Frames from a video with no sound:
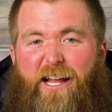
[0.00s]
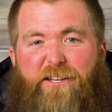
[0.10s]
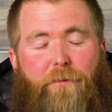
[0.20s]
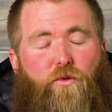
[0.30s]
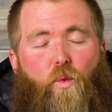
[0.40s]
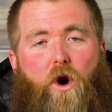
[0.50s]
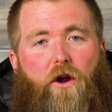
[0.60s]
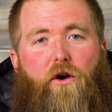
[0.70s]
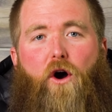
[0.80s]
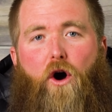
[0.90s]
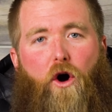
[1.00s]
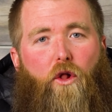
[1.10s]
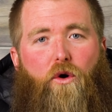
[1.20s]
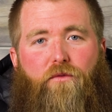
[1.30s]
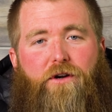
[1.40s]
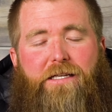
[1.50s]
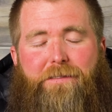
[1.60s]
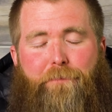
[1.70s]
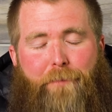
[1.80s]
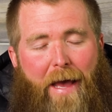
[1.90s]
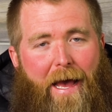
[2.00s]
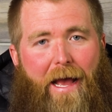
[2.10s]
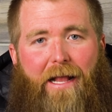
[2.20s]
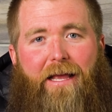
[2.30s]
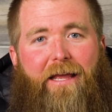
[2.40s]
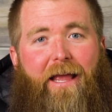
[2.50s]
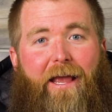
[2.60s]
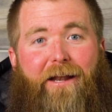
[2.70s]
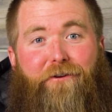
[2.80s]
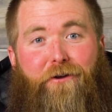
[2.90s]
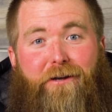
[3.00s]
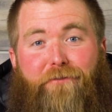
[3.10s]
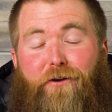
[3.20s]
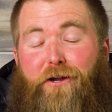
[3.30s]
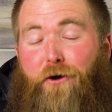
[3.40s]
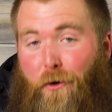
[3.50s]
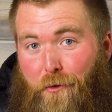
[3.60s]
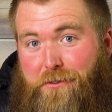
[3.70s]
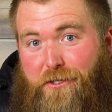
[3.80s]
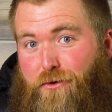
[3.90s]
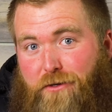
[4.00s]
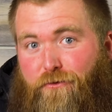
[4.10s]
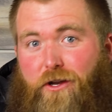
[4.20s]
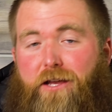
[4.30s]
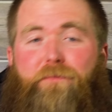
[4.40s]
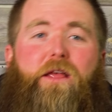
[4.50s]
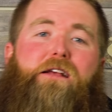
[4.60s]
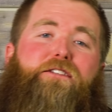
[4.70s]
It dumped water all over his bag and created a very cold situation for him.